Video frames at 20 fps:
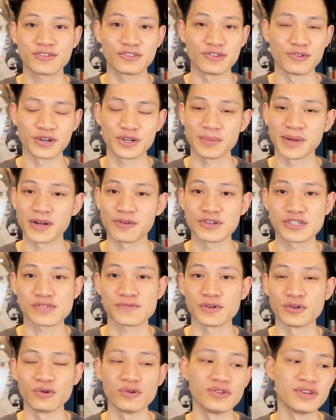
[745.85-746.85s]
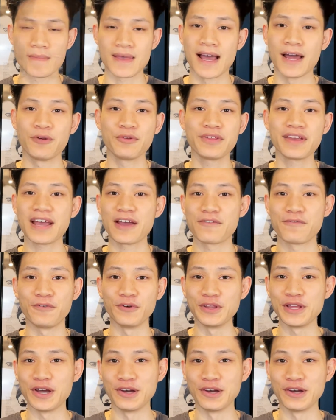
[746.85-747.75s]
directed by Christopher Nolan. I don't think I fully